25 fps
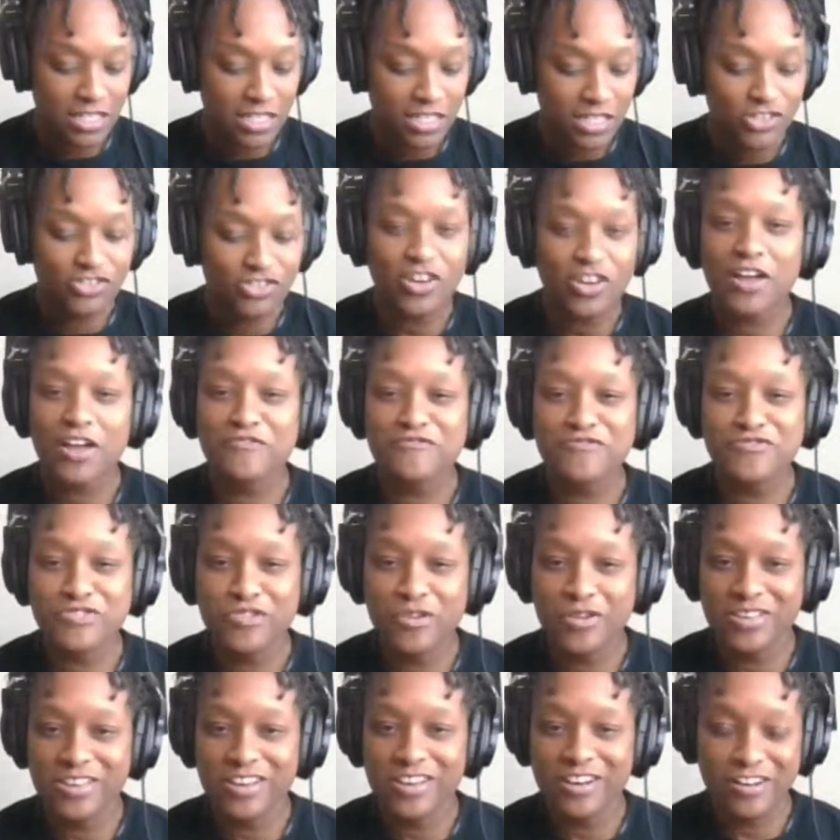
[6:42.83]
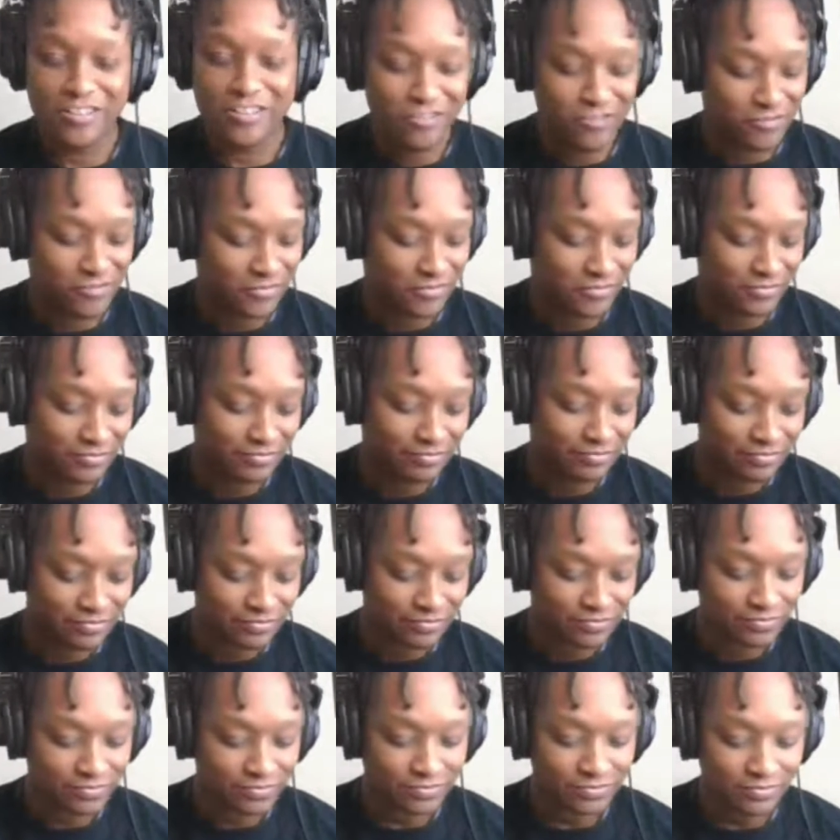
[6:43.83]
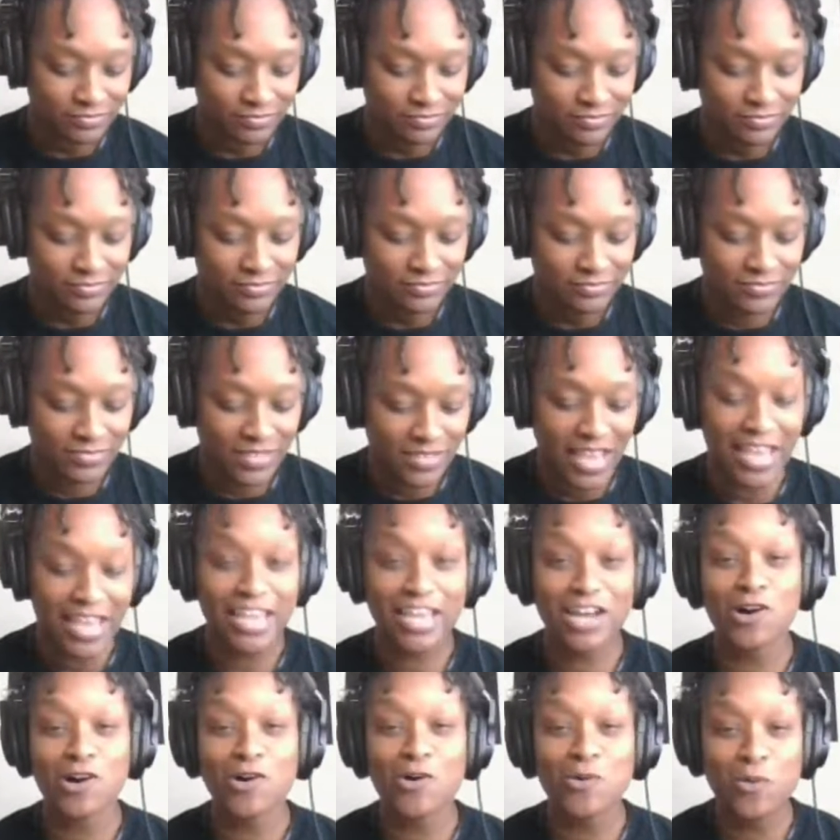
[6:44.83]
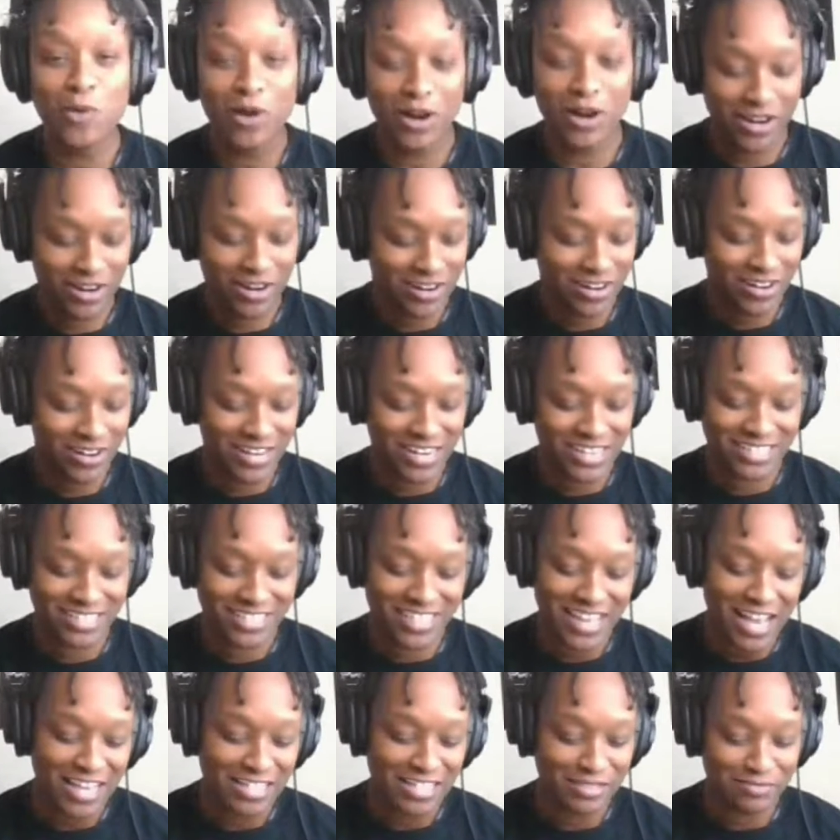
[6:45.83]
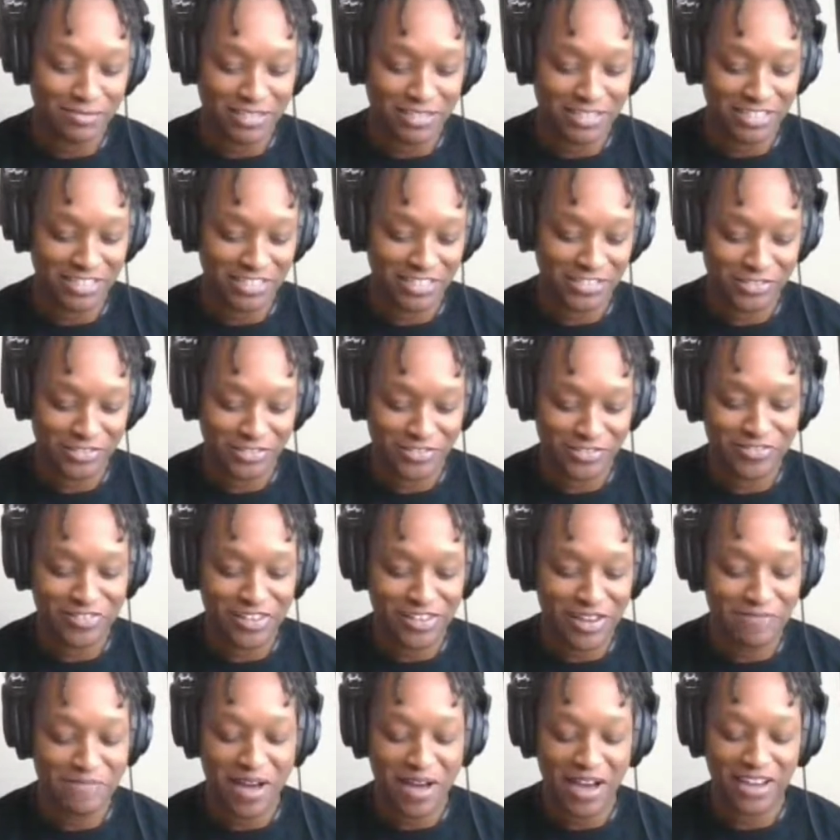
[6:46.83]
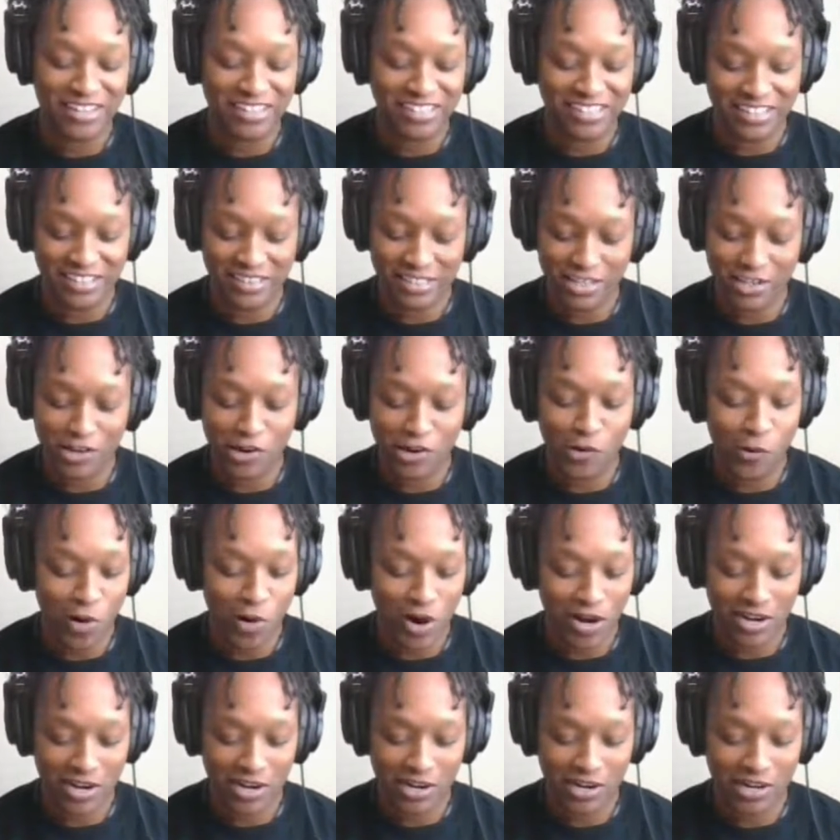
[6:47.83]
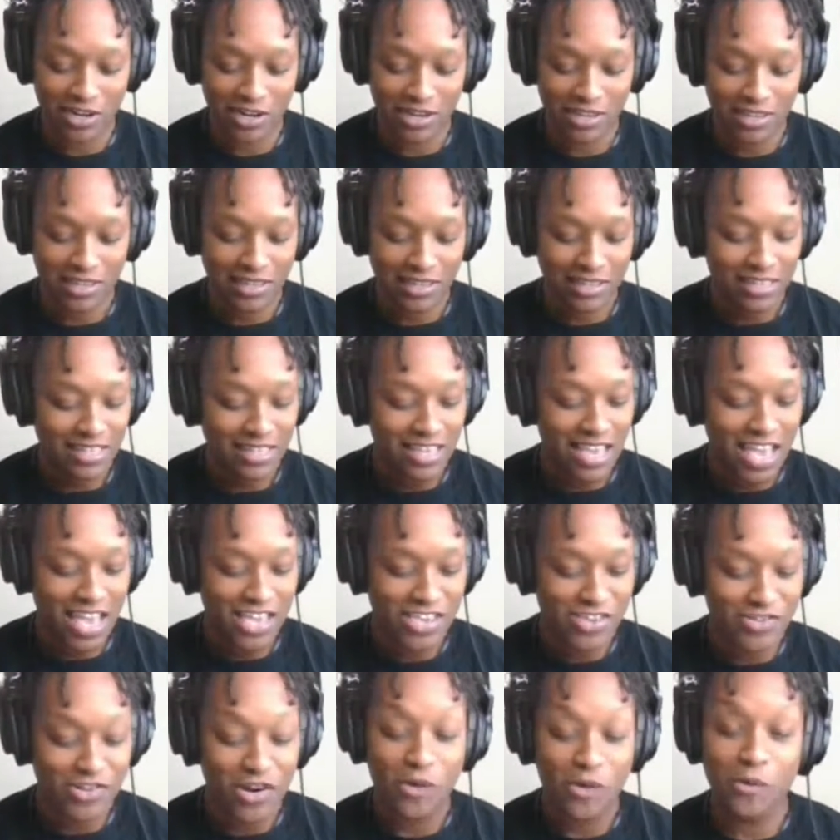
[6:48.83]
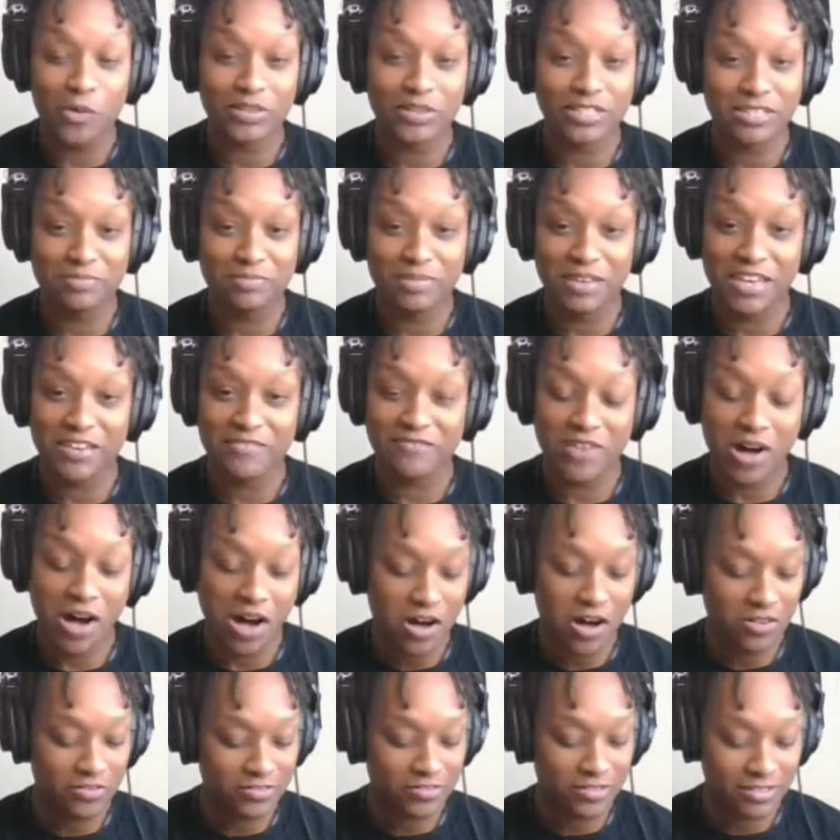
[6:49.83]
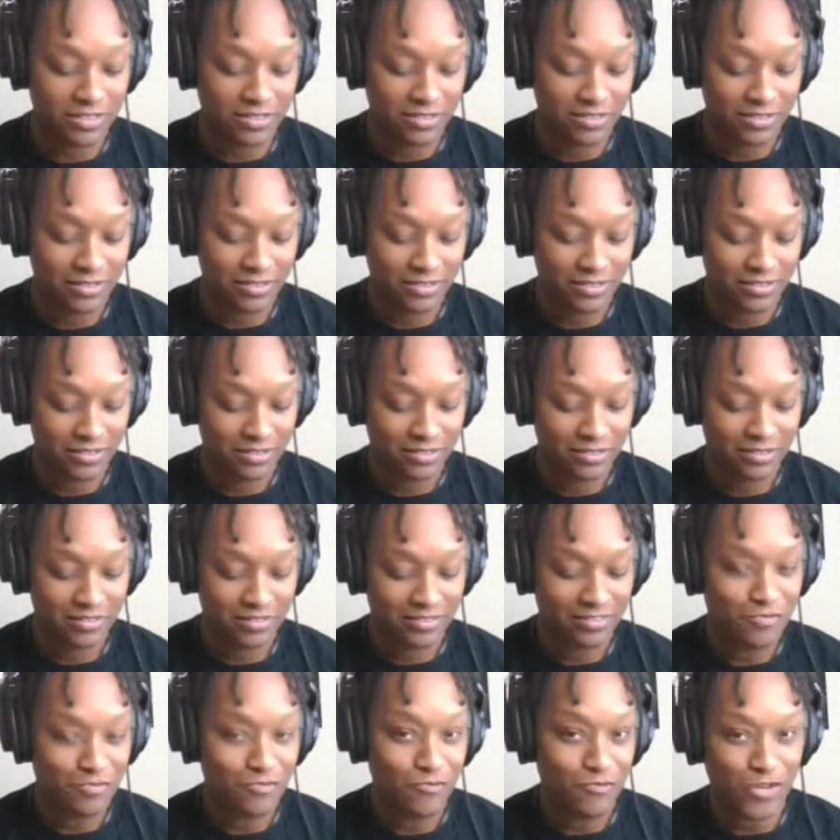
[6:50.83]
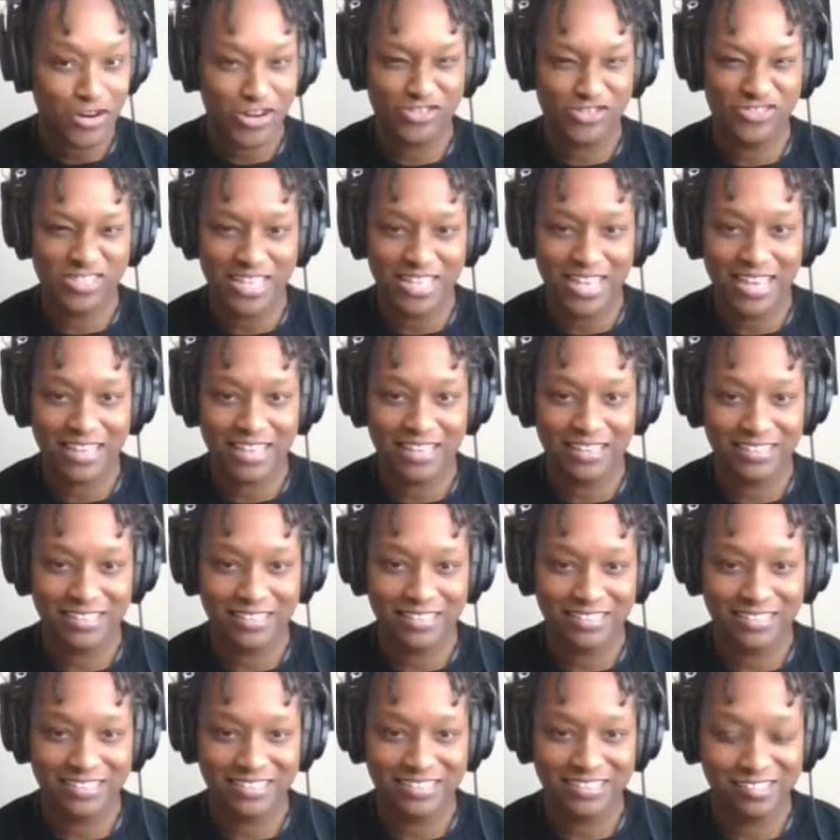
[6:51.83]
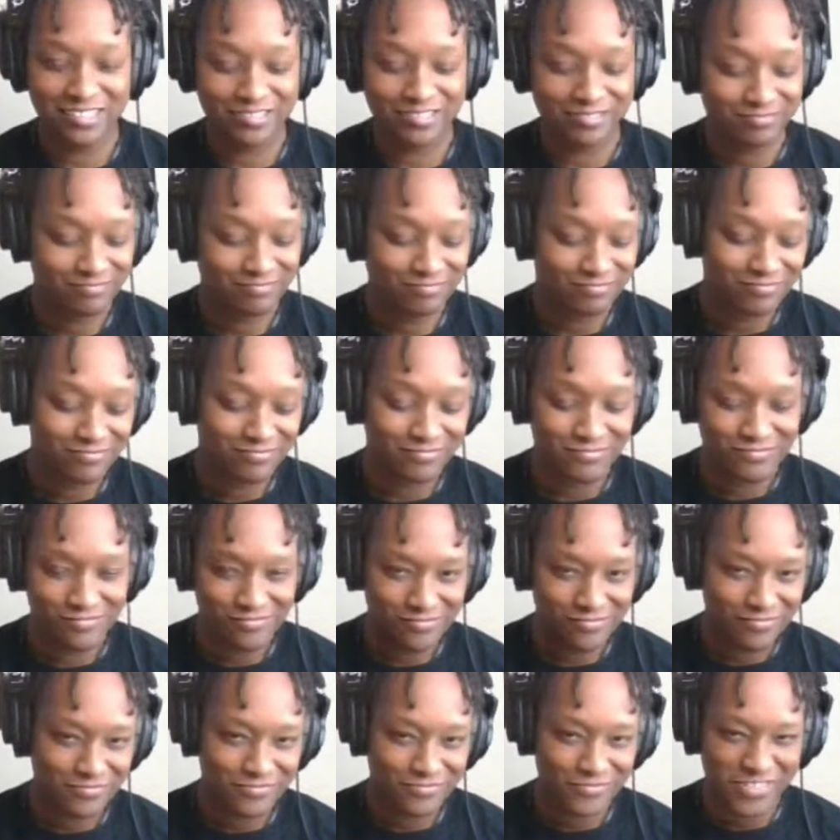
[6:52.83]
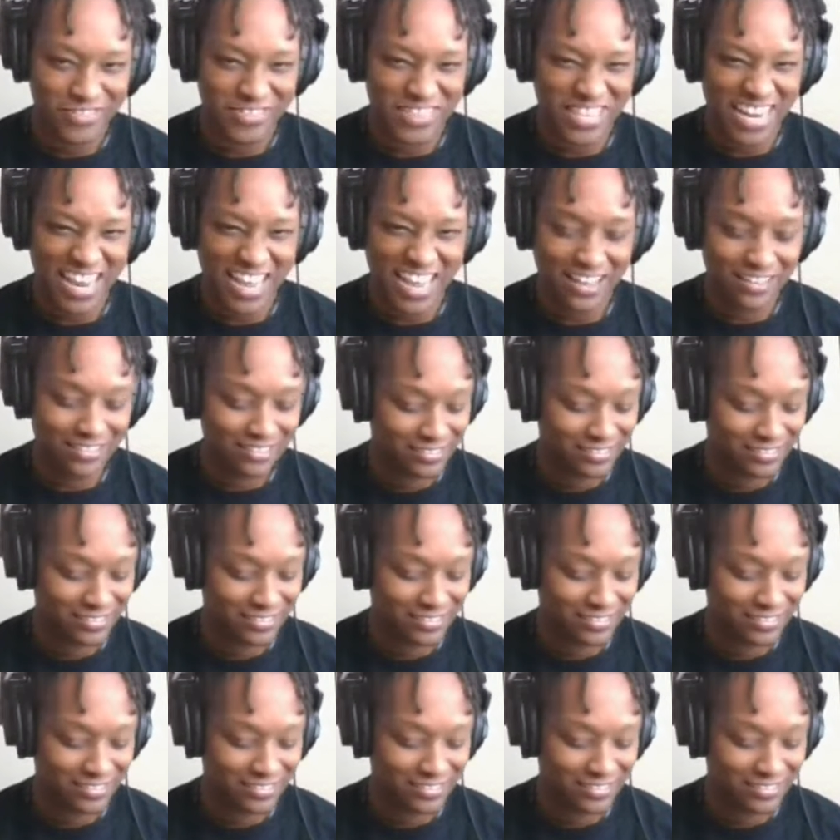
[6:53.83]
Try a few on your own. A coworker is gossiping to you about another coworker and you don't want to be involved. What do you say? Fill that out.